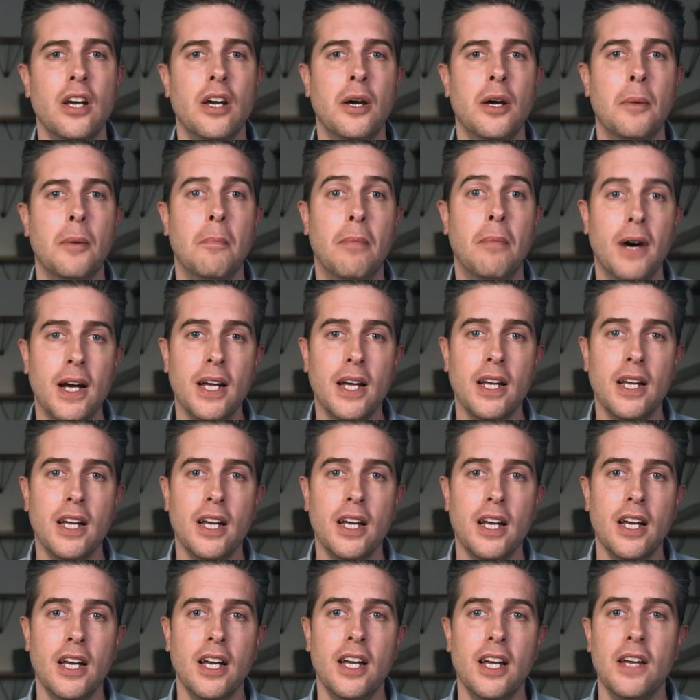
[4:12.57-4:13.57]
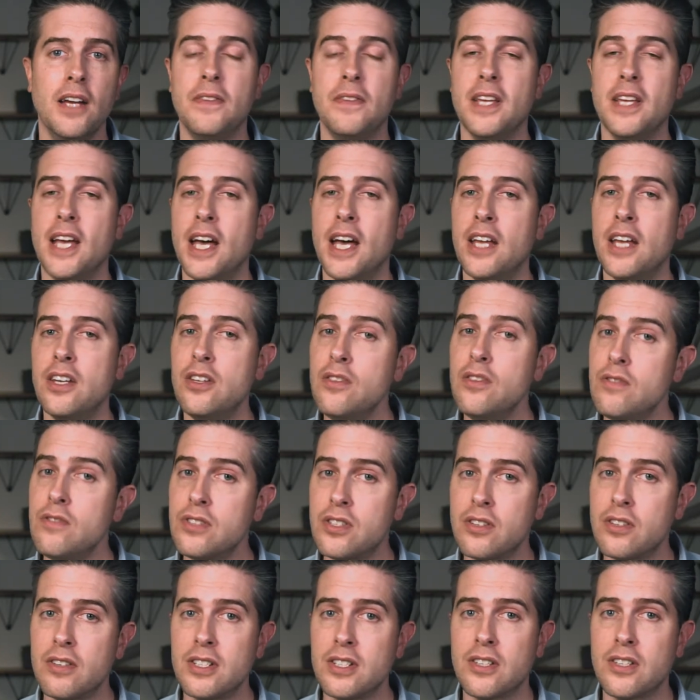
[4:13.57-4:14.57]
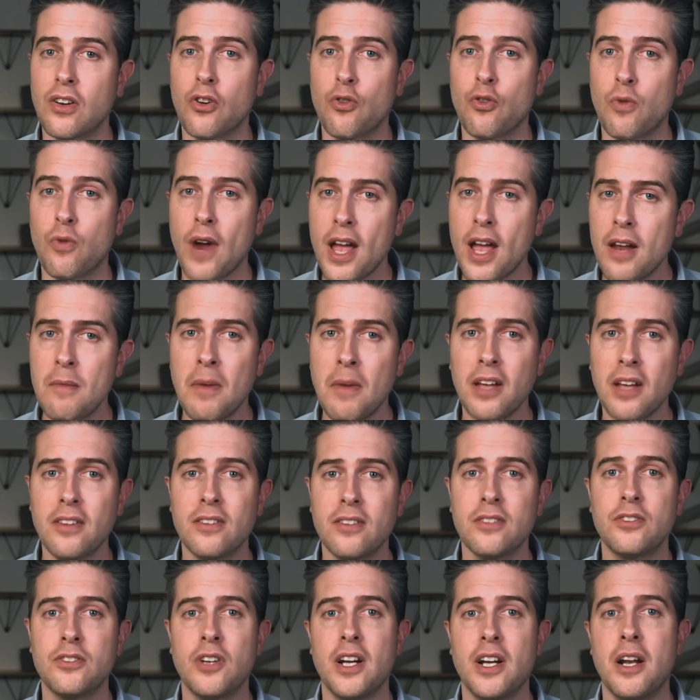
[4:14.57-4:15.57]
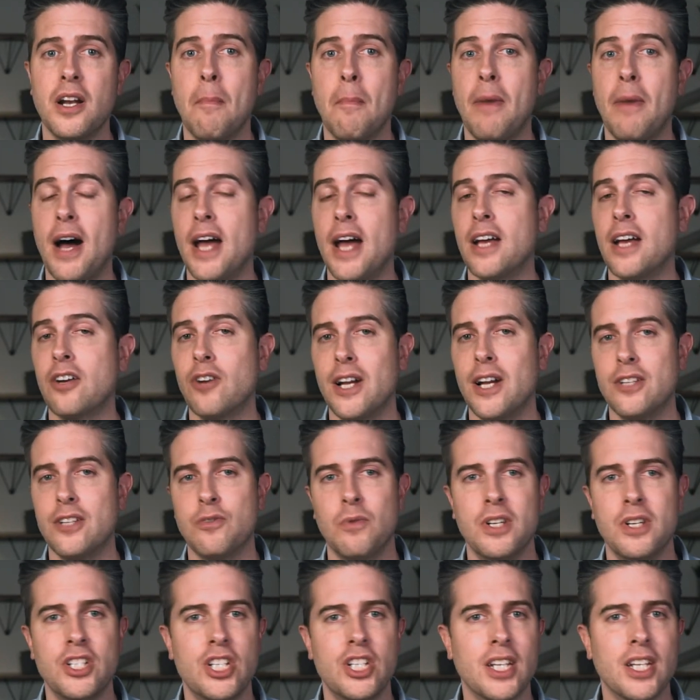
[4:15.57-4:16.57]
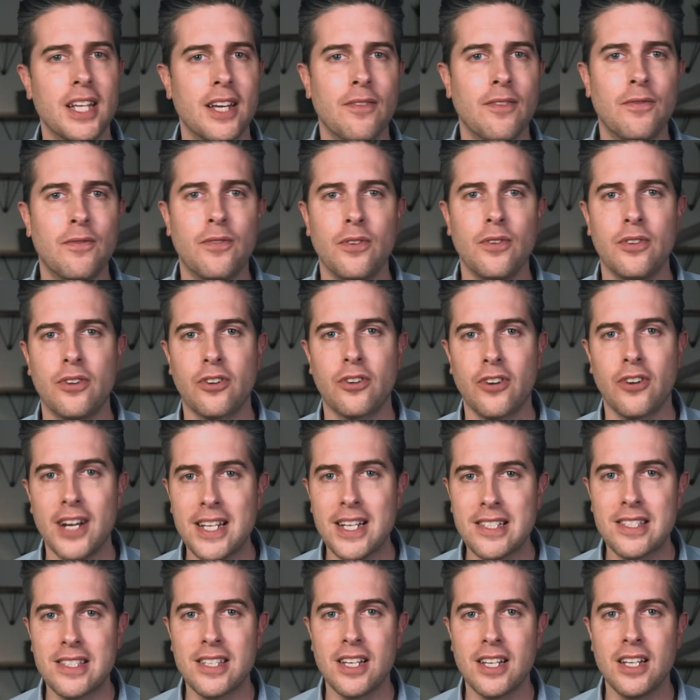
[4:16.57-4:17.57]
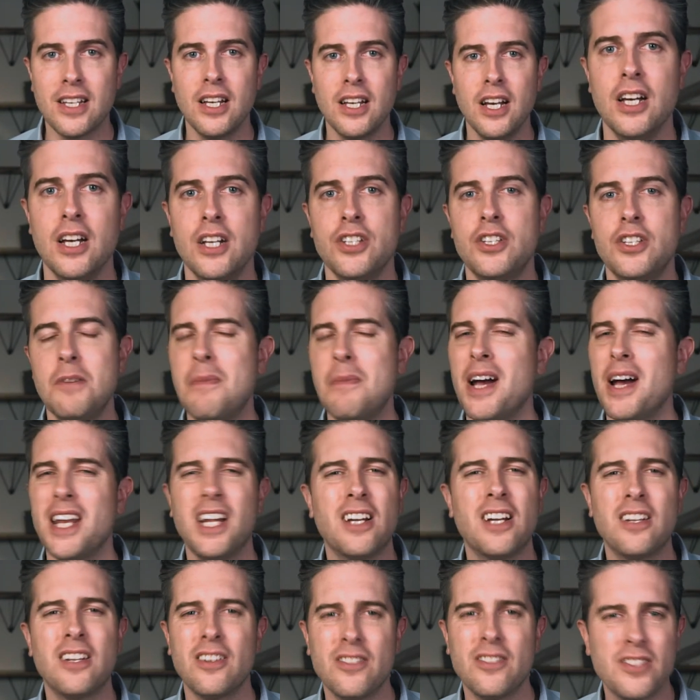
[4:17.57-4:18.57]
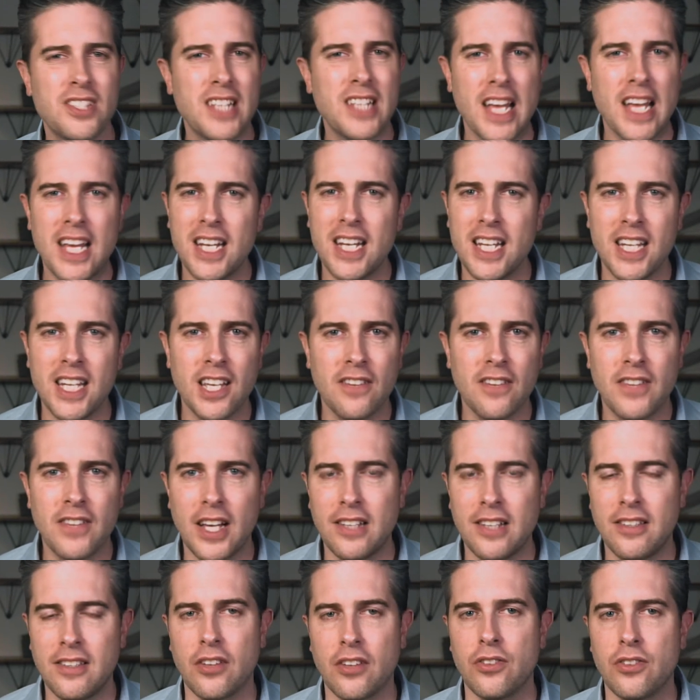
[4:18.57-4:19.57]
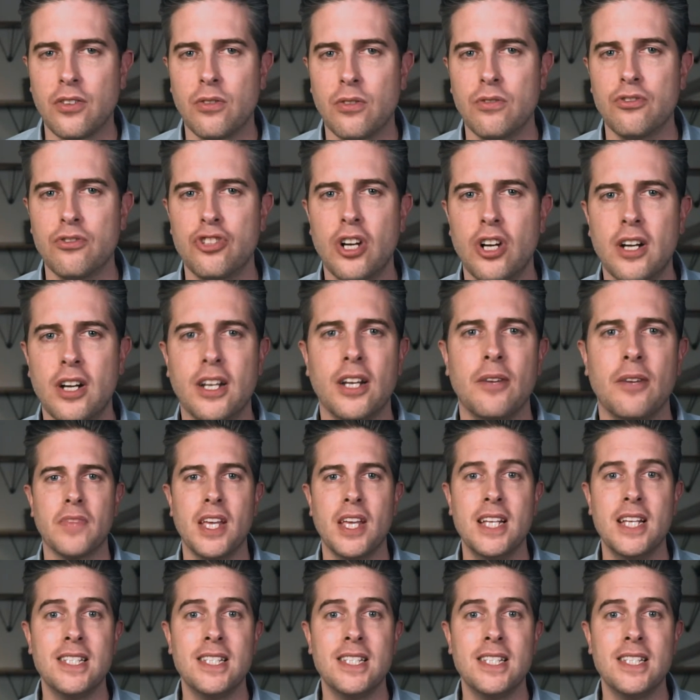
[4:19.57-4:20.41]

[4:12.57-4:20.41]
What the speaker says: But if the end user is a grandmother trying to buy a graduation gift for their grandson, she might not understand any of that technical jargon.